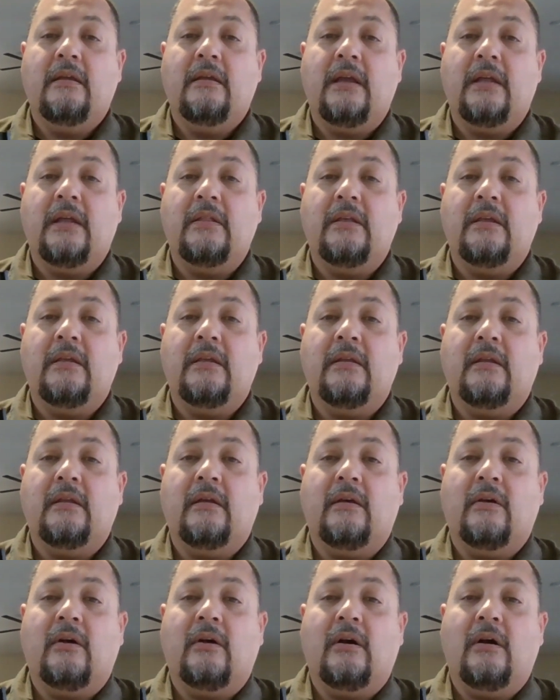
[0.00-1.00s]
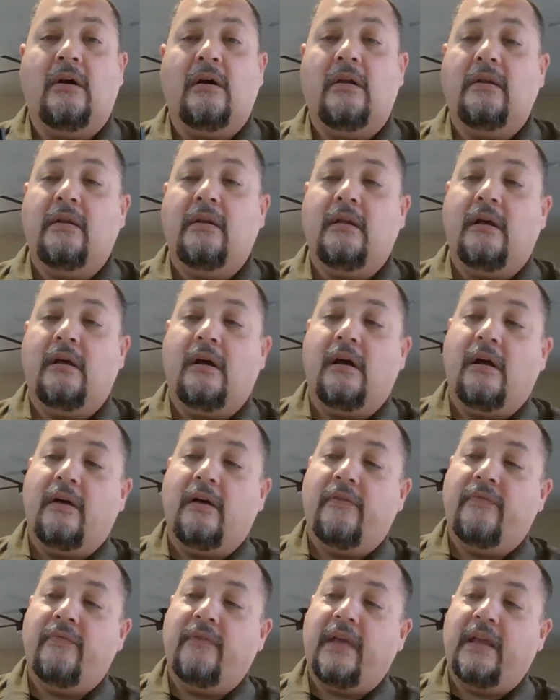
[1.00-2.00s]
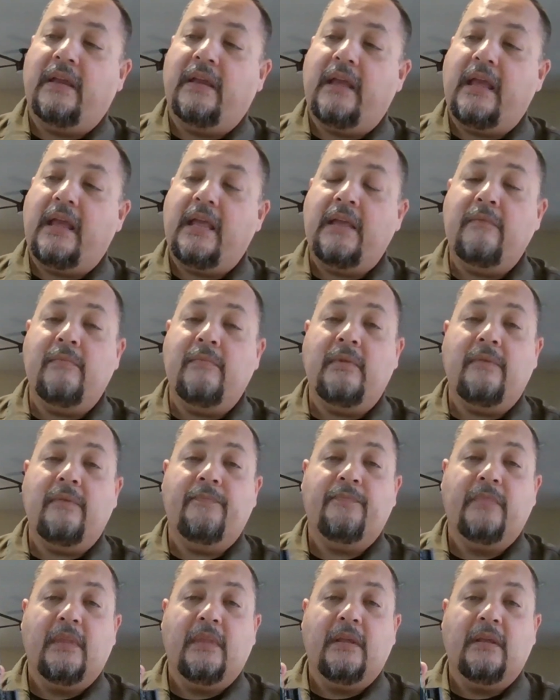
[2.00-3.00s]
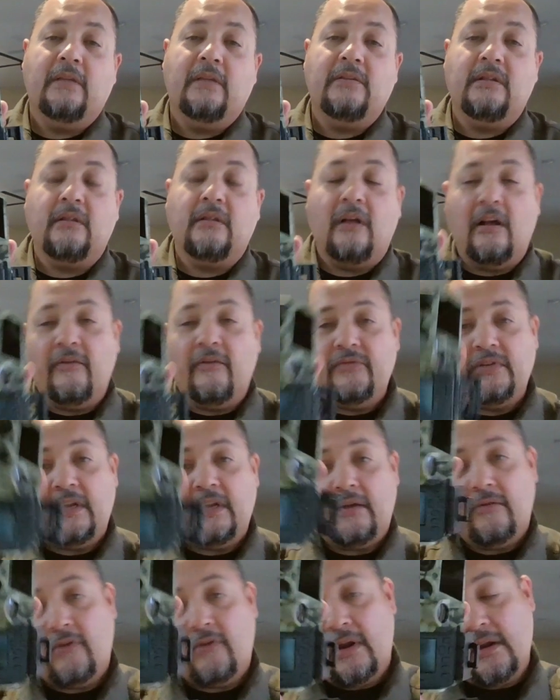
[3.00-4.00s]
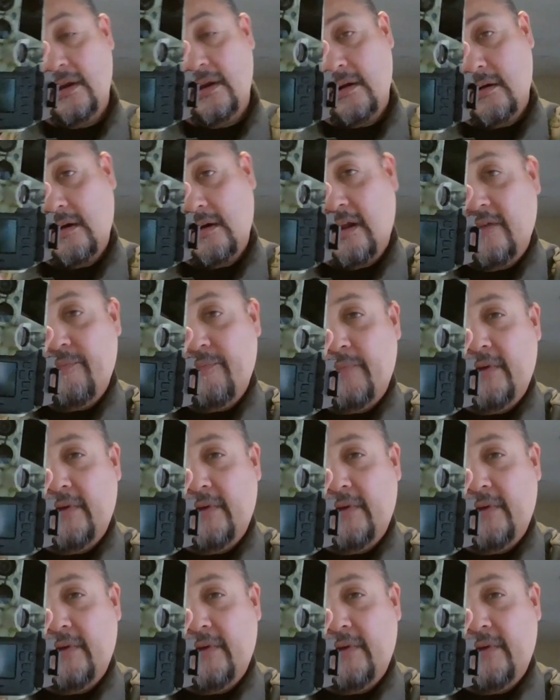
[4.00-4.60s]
and then on, off, and aim. It's in the off setting right, or off